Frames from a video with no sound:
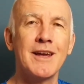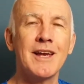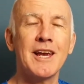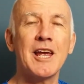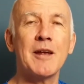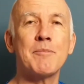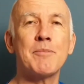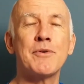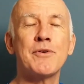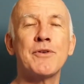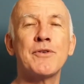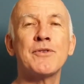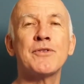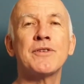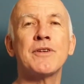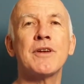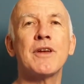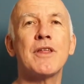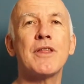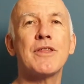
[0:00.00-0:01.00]
can
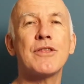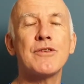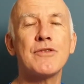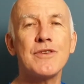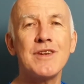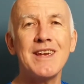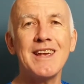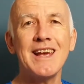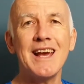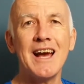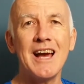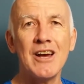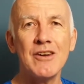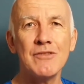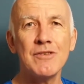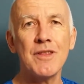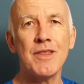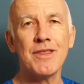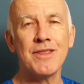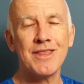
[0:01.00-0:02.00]
produce
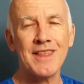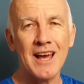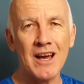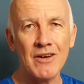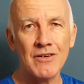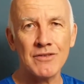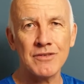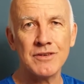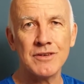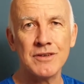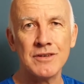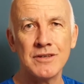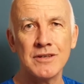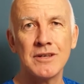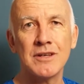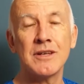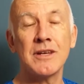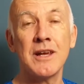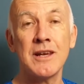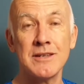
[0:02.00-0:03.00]
300,000,
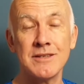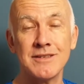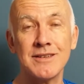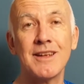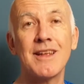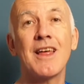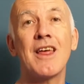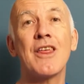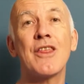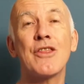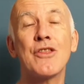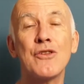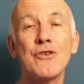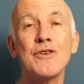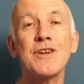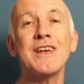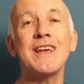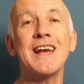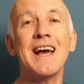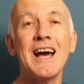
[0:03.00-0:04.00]
yes,
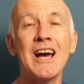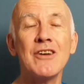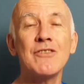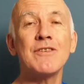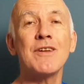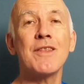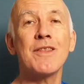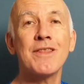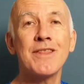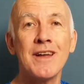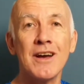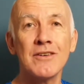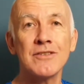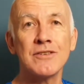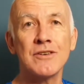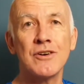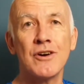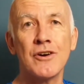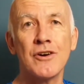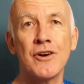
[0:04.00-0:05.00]

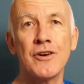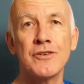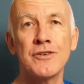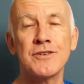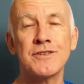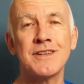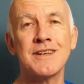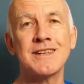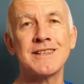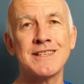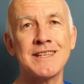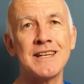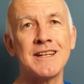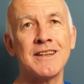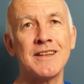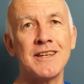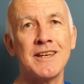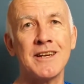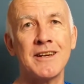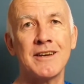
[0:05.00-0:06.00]
300,000 cockroaches in a
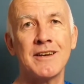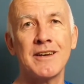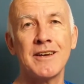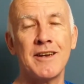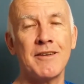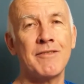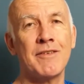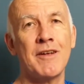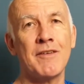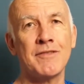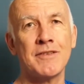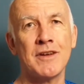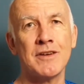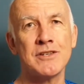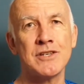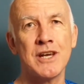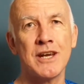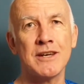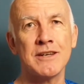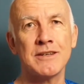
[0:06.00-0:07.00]
single year if left
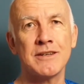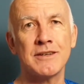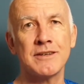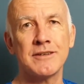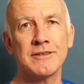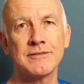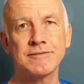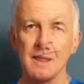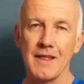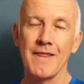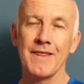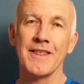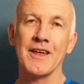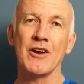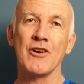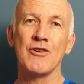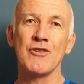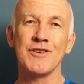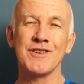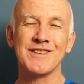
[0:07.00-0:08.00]
unchecked. They
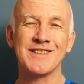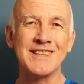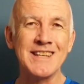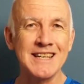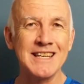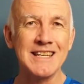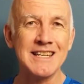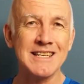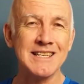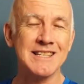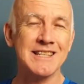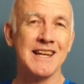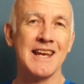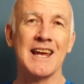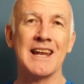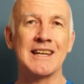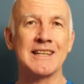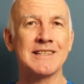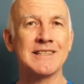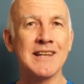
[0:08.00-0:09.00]
are resilient
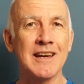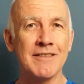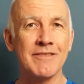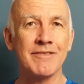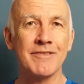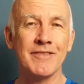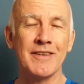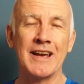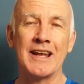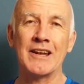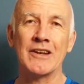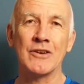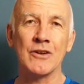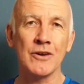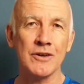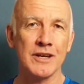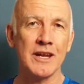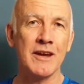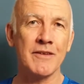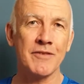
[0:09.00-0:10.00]
and tough, and
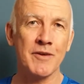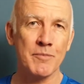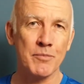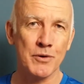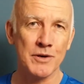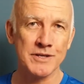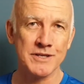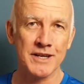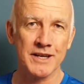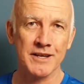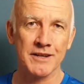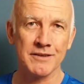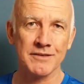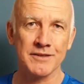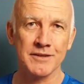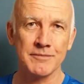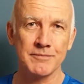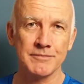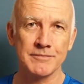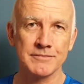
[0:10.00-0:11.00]
not every poison kills
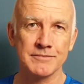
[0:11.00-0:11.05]
them.